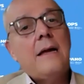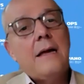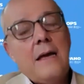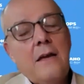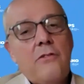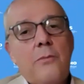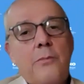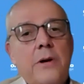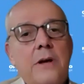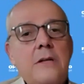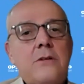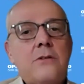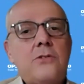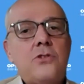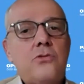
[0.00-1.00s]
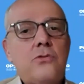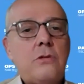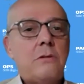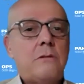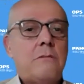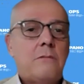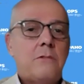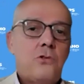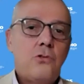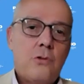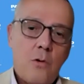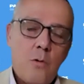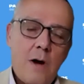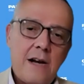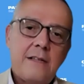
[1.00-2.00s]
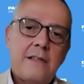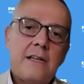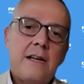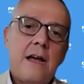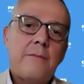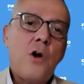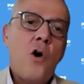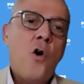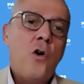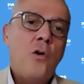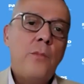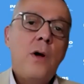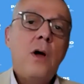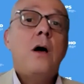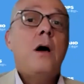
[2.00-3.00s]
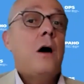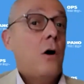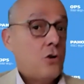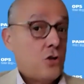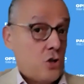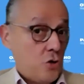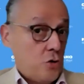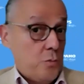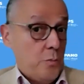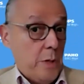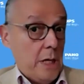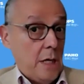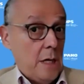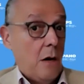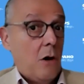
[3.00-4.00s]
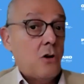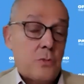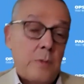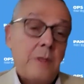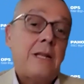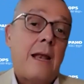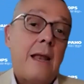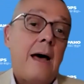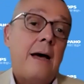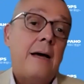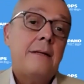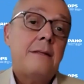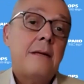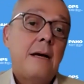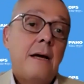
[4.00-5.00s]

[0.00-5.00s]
if a person should do quarantine at home or should be hospitalized